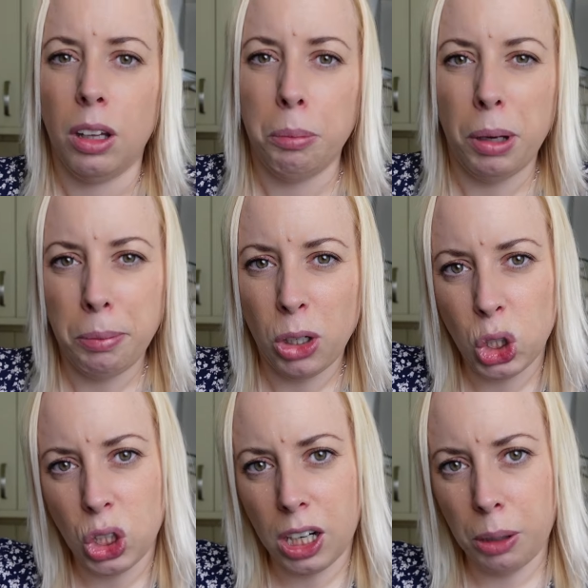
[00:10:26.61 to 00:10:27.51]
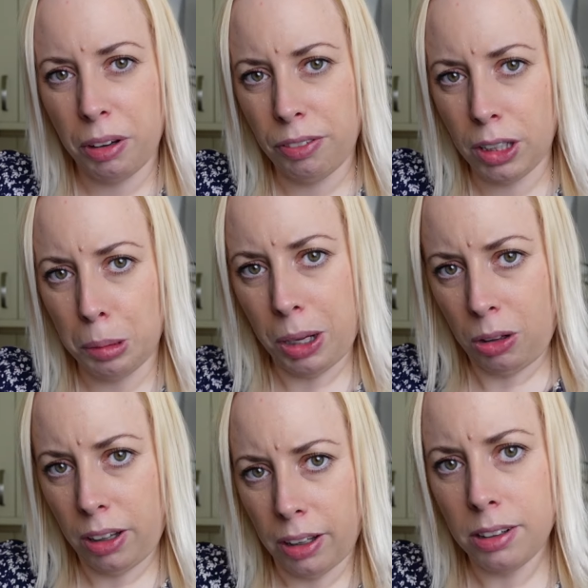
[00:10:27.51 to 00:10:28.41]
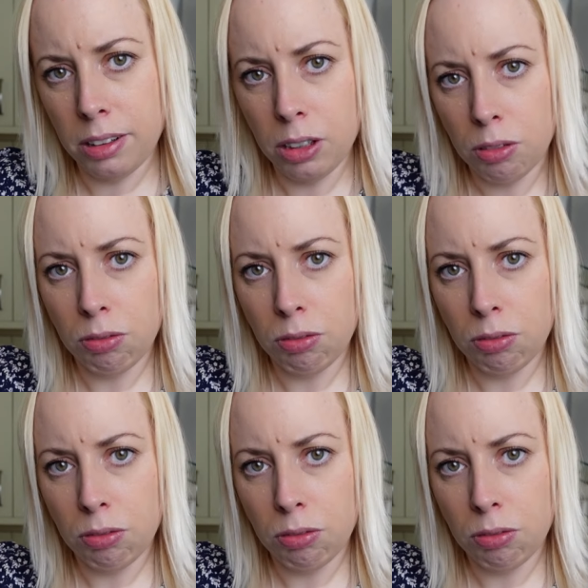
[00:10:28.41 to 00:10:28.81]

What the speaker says: But I'm not sure how I feel about this.